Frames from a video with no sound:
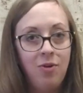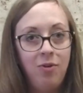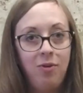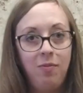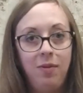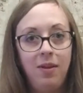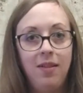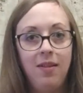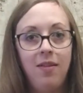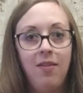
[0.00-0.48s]

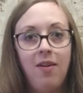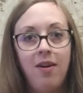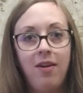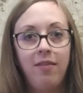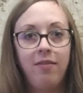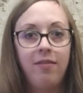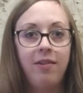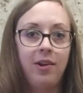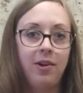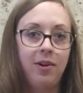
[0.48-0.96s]
will be the
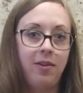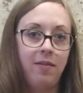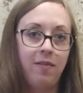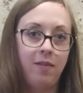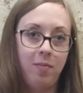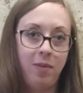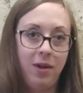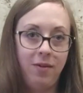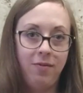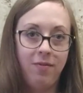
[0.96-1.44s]
long fingering
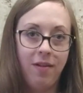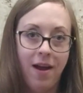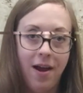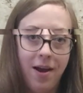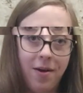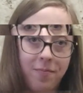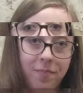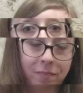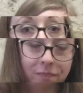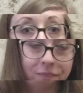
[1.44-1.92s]
for
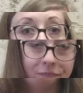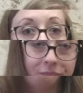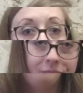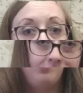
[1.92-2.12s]
B-flat.